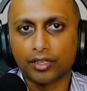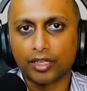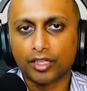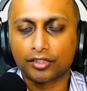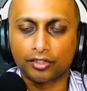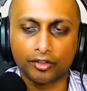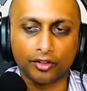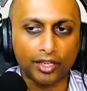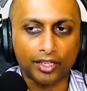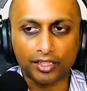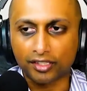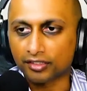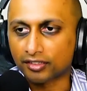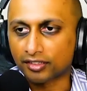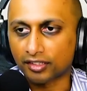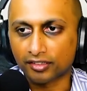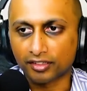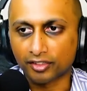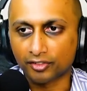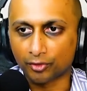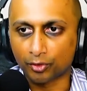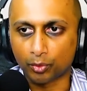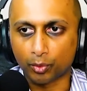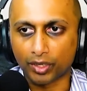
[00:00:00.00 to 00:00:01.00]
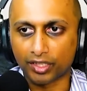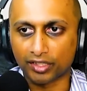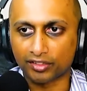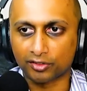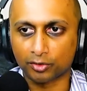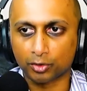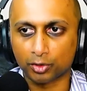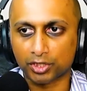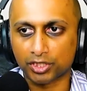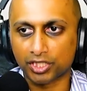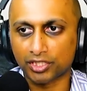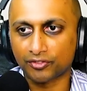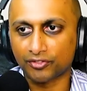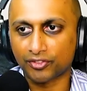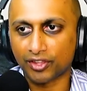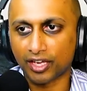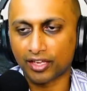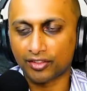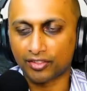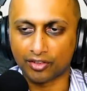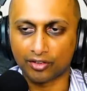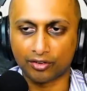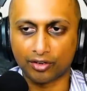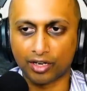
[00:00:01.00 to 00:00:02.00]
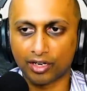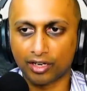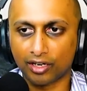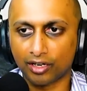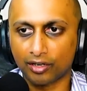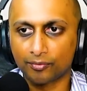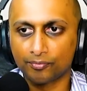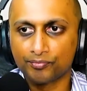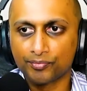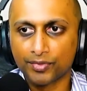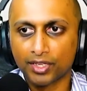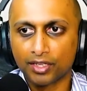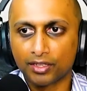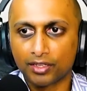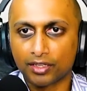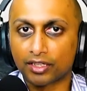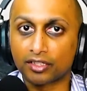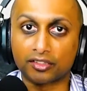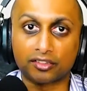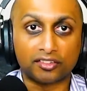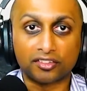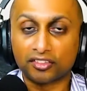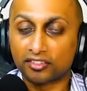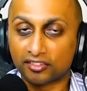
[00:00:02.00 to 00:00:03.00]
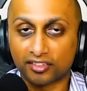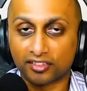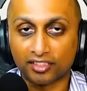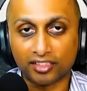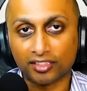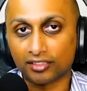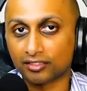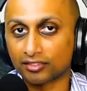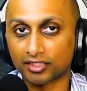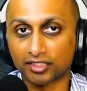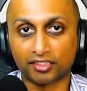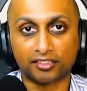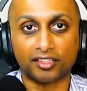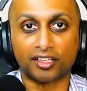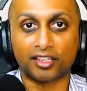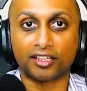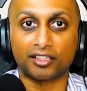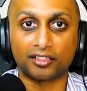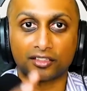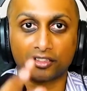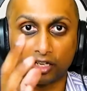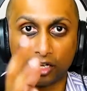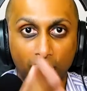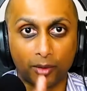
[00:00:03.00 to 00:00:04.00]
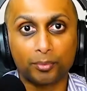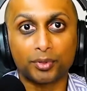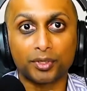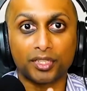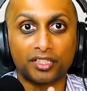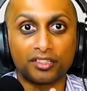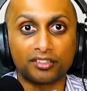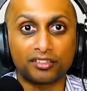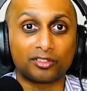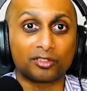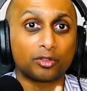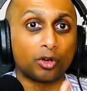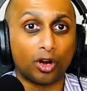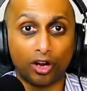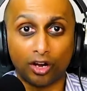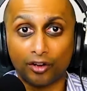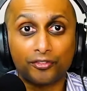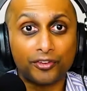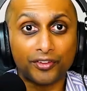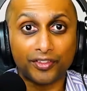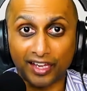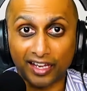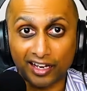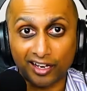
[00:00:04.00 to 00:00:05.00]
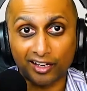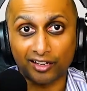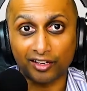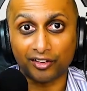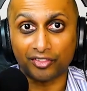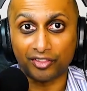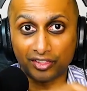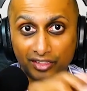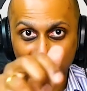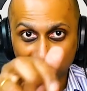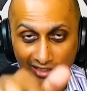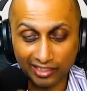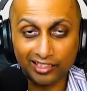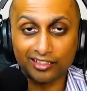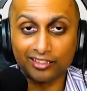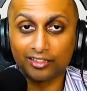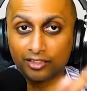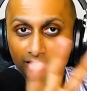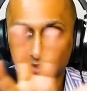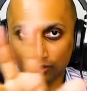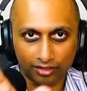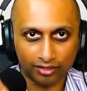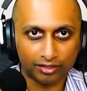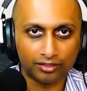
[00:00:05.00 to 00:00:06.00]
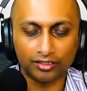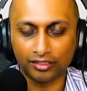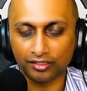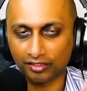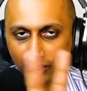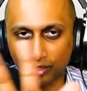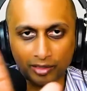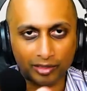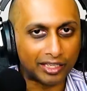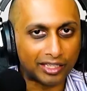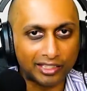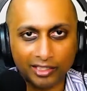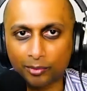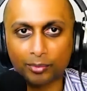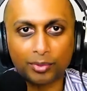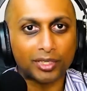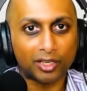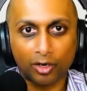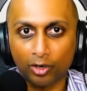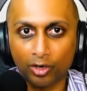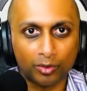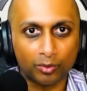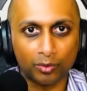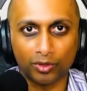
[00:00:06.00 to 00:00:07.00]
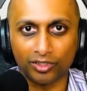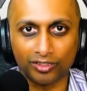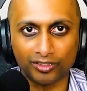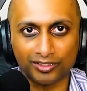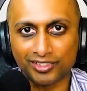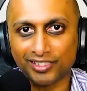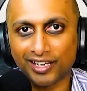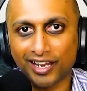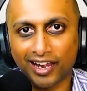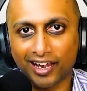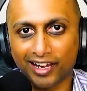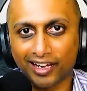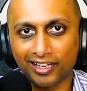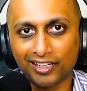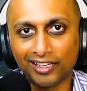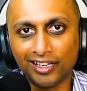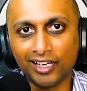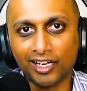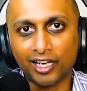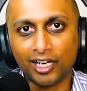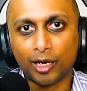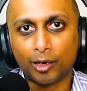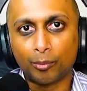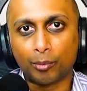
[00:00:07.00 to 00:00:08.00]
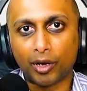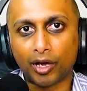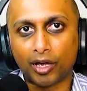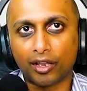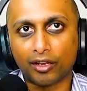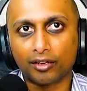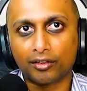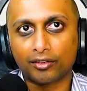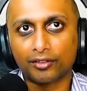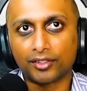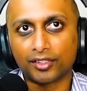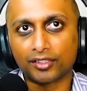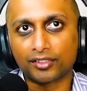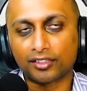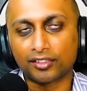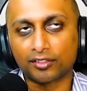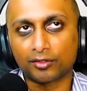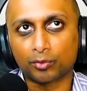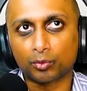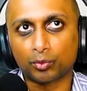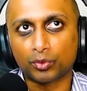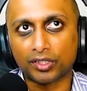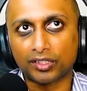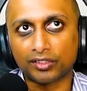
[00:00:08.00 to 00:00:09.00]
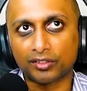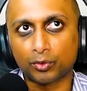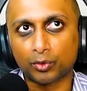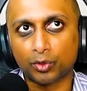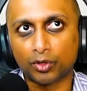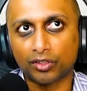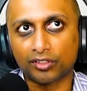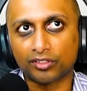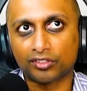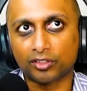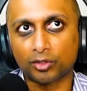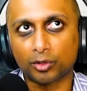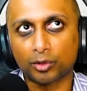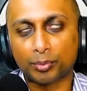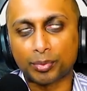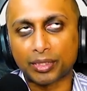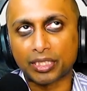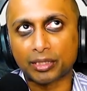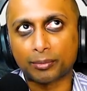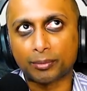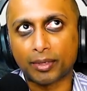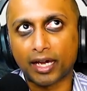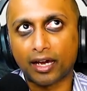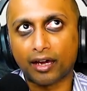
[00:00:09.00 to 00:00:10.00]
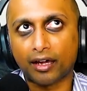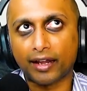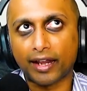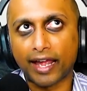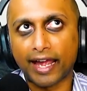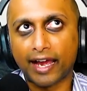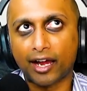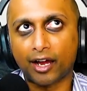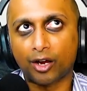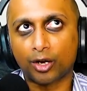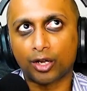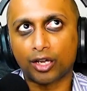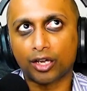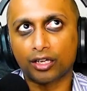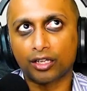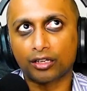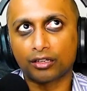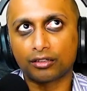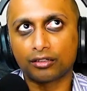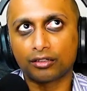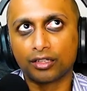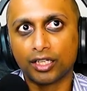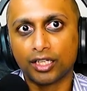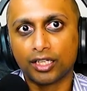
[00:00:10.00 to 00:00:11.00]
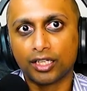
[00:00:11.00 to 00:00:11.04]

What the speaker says: and so I guess there's different ways to achieve that. There are existing, let's say, companies who offer that kind of thing in the, let's say, in the Bitcoin world today, but this would also be about how can